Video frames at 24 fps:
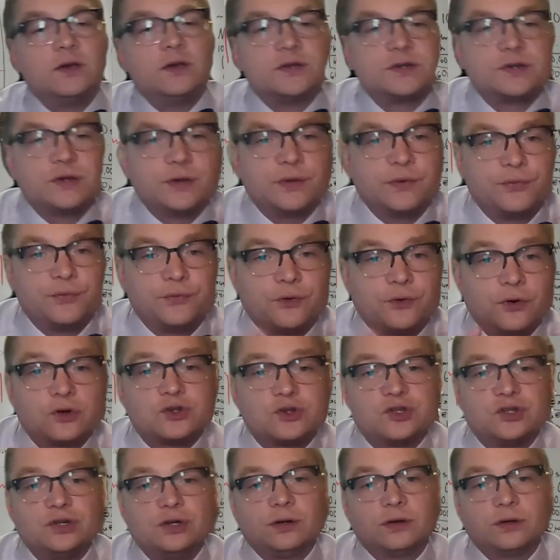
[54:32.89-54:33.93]
So the
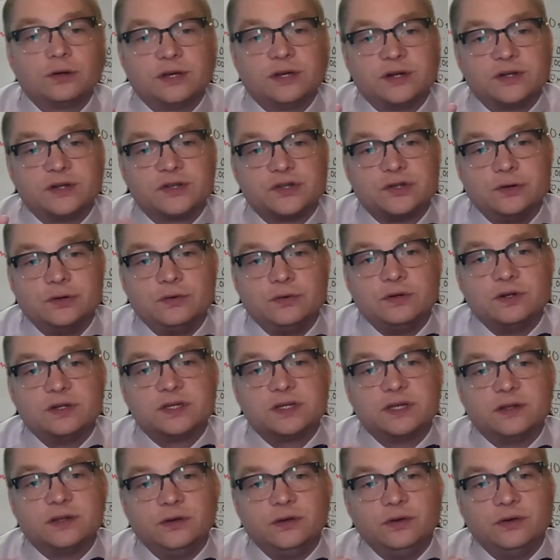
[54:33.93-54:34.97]
first year that a student
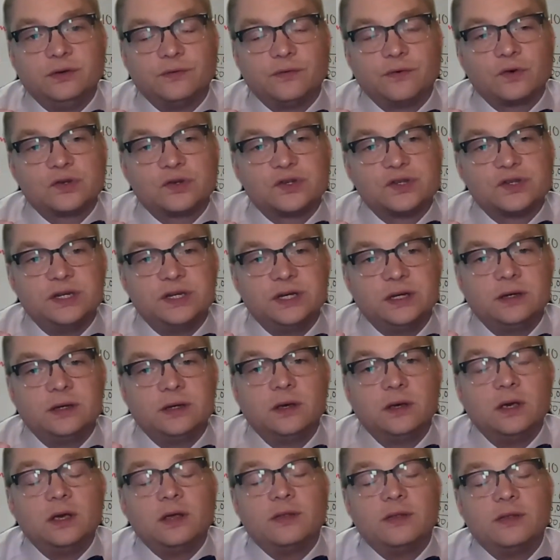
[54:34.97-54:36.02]
is at the university,
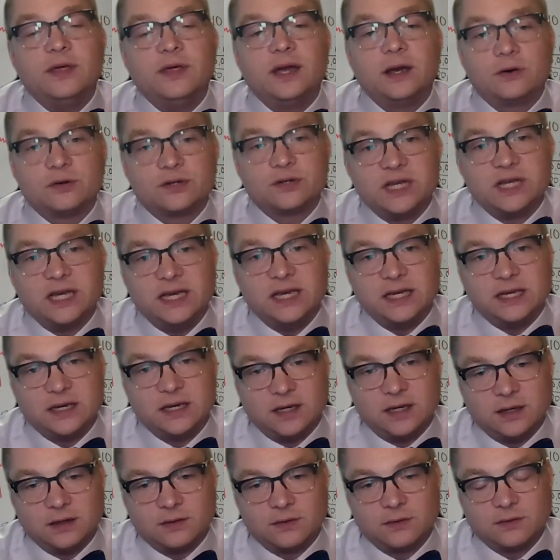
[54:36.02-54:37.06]
they are
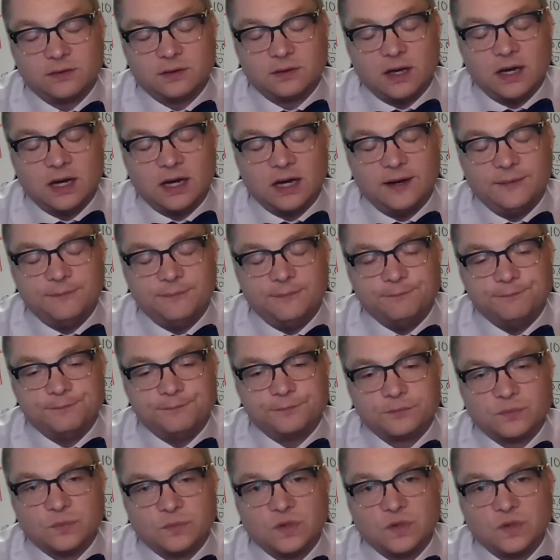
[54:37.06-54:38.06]
taking, from